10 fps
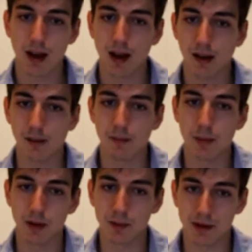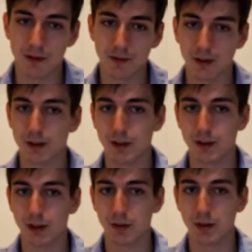and then put them into
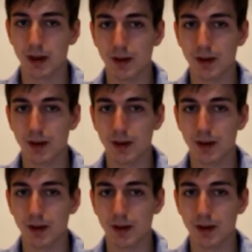Photoshop.